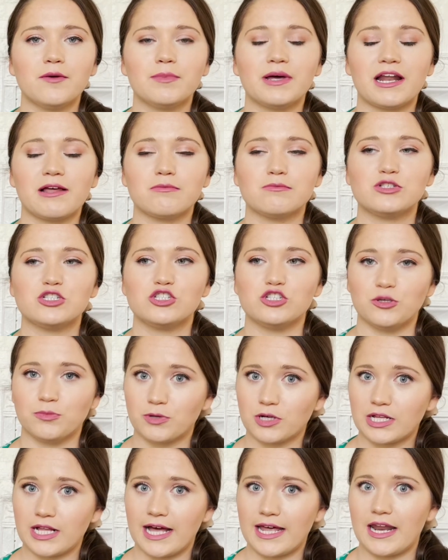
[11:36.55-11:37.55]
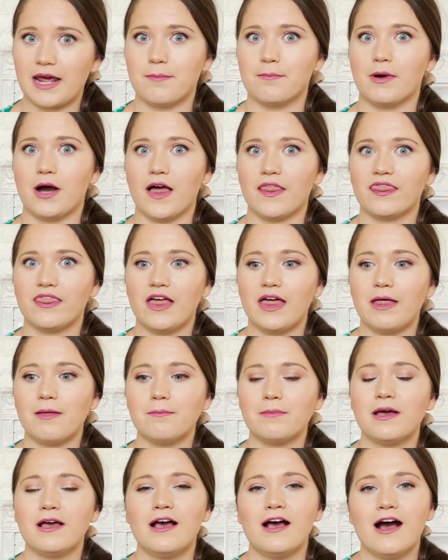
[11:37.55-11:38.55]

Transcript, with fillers: but I'm super glad I bought them.